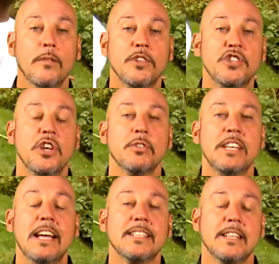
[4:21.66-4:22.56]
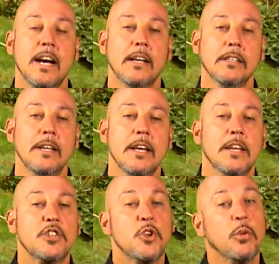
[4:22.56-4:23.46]
of the geotextile
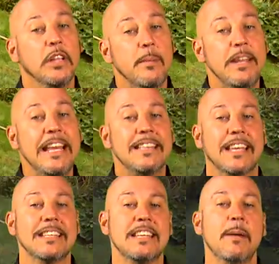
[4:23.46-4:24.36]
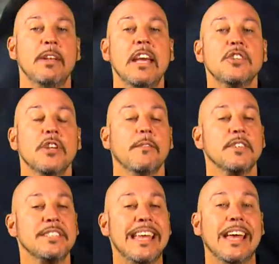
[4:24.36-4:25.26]
is to eliminate the contamination of the
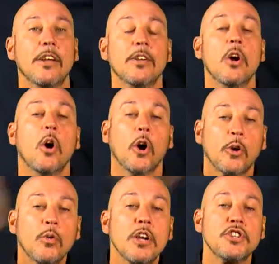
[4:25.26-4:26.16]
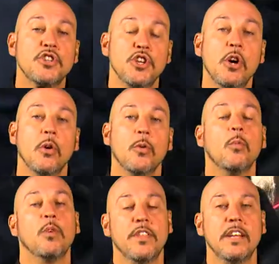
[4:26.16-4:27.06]
sand or crushed stone
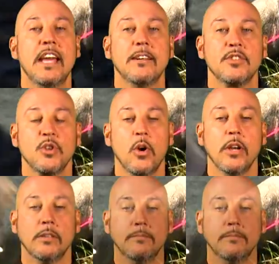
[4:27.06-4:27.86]
with the native soil.